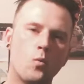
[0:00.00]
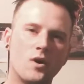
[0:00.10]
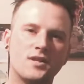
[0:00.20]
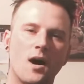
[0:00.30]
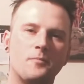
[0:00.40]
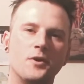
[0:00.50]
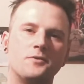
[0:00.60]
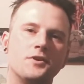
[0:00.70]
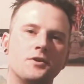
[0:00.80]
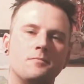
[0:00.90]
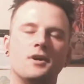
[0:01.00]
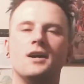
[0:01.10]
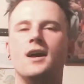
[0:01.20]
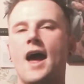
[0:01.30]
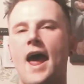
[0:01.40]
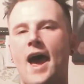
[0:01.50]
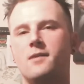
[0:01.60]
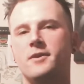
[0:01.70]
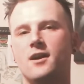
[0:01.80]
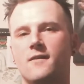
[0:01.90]
What's up YouTube?
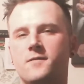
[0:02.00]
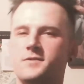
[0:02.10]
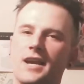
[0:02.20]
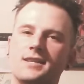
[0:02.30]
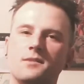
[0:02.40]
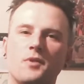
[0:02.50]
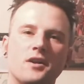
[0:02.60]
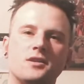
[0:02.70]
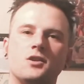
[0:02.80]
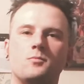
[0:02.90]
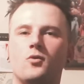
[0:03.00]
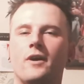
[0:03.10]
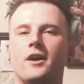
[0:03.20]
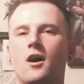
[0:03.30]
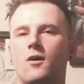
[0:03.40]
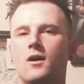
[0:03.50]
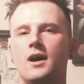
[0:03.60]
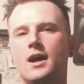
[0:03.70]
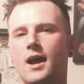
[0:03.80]
Adam here from Tasty Budz 2.0